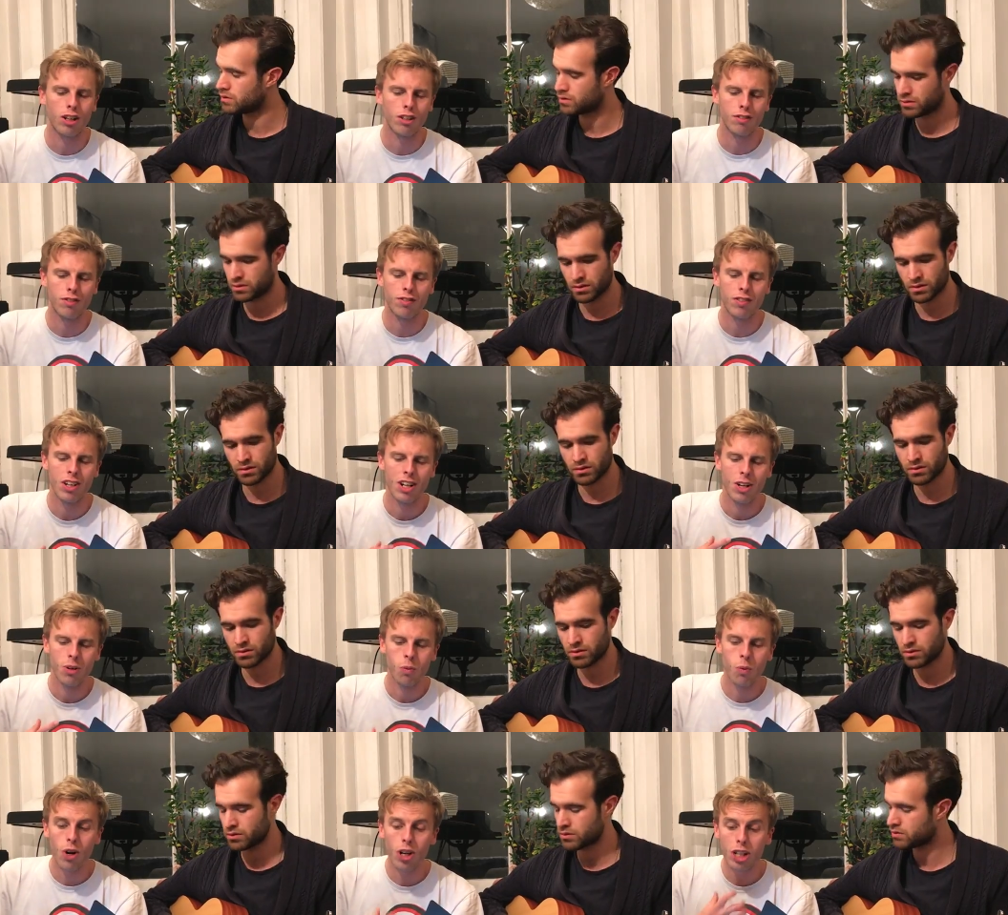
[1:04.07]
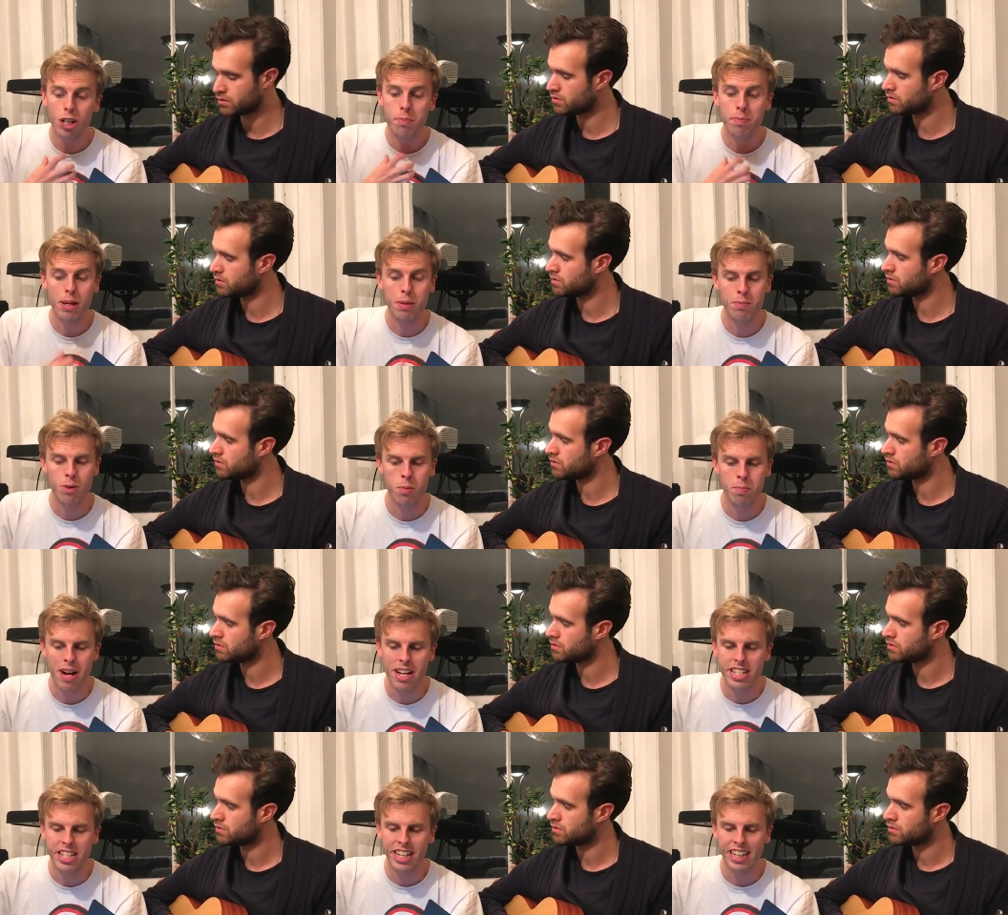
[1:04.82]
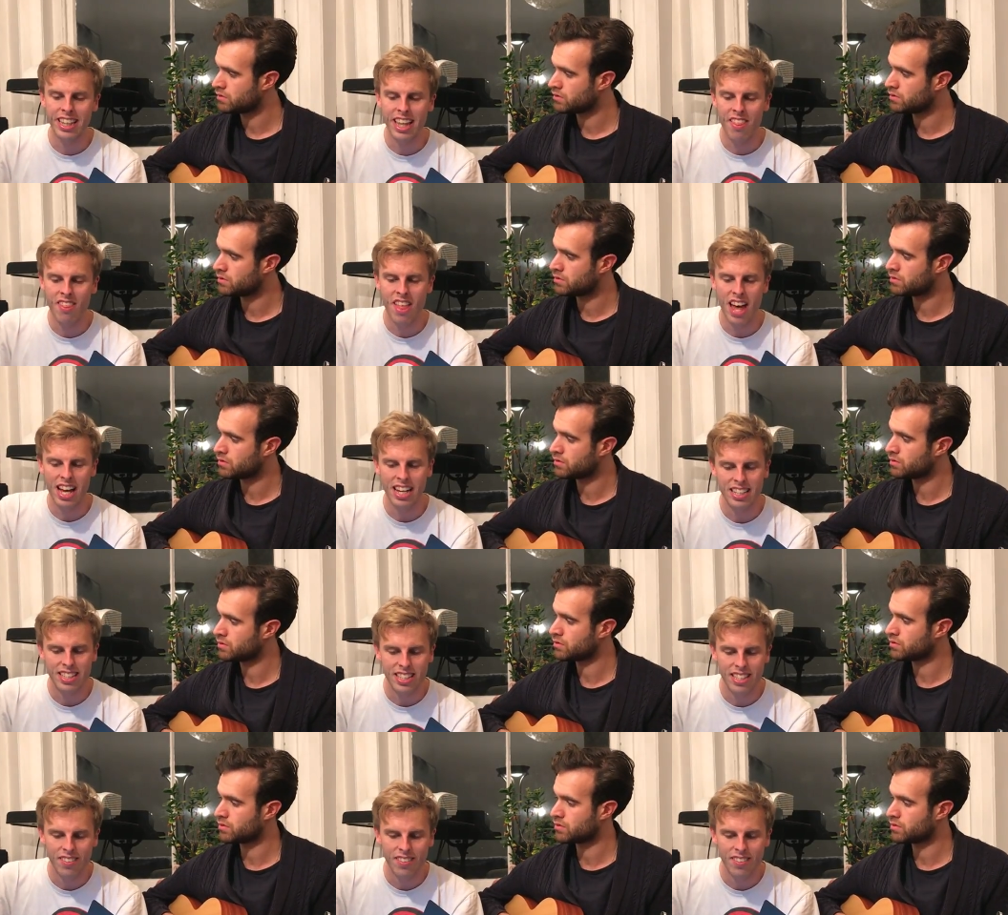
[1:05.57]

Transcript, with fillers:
Speaker 1: off. What could be more magic than that?